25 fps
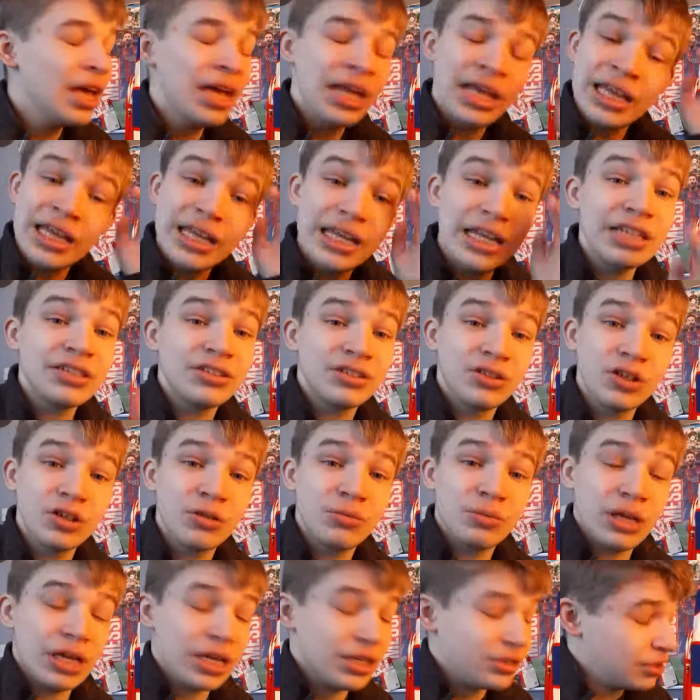He is
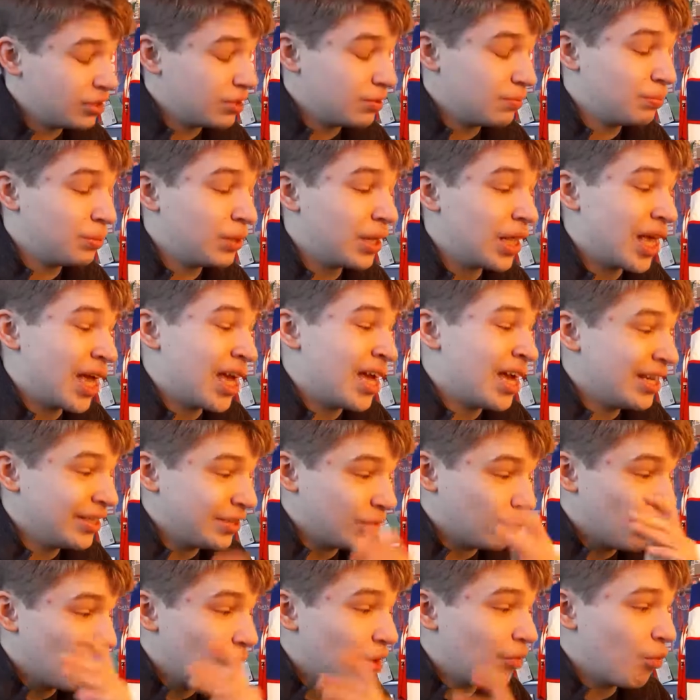good. He is a good player. He
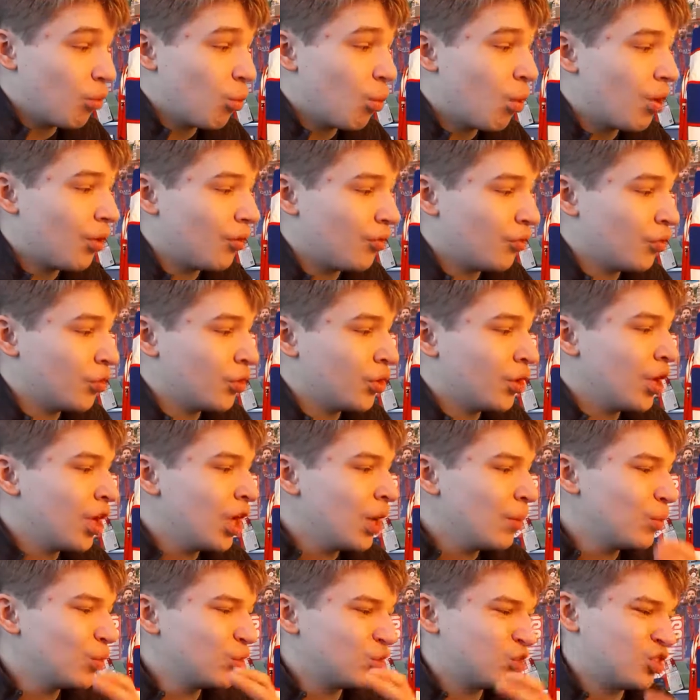did well for Watford,
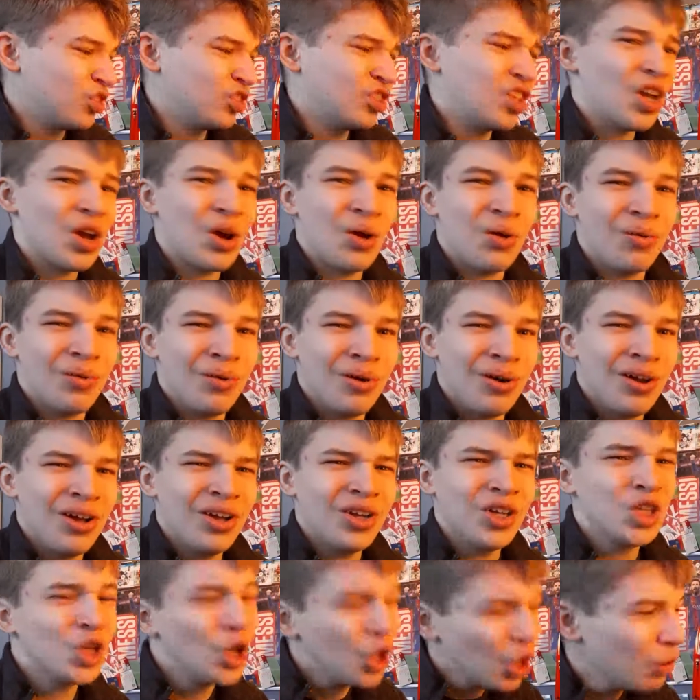but still,
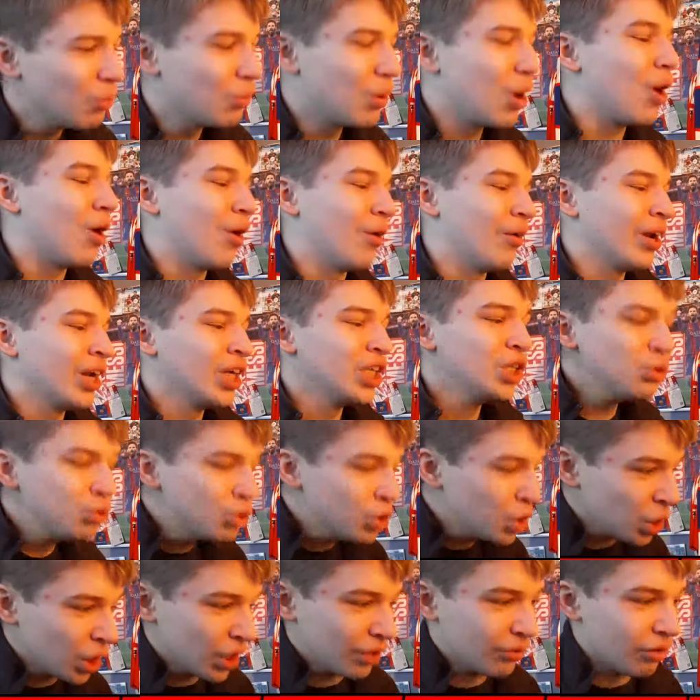come on. You
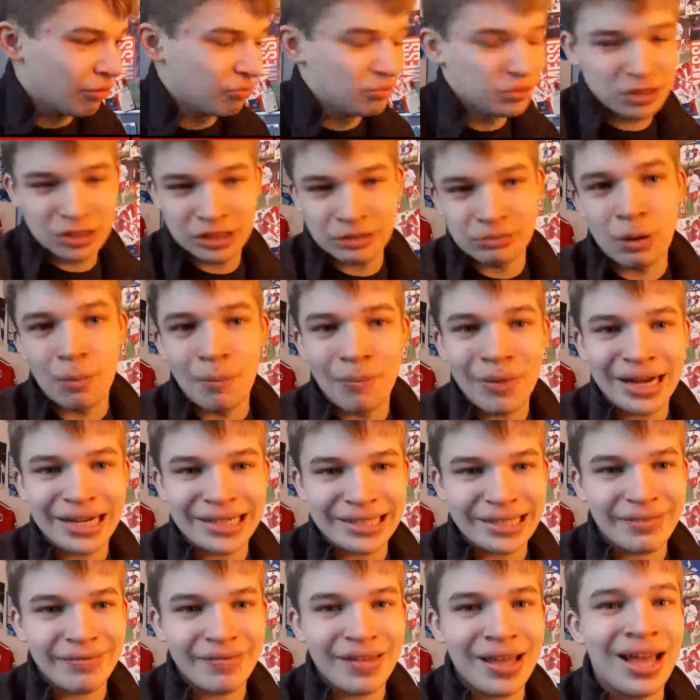could have gone for someone better
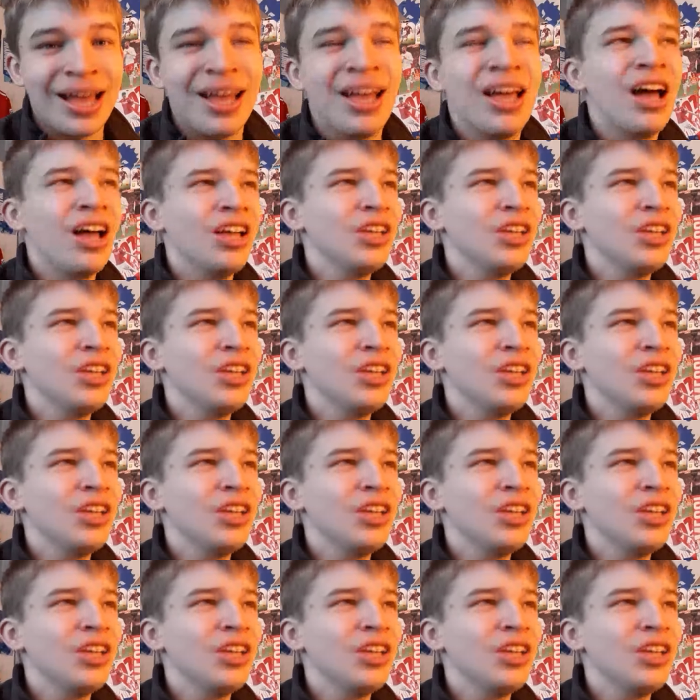than that.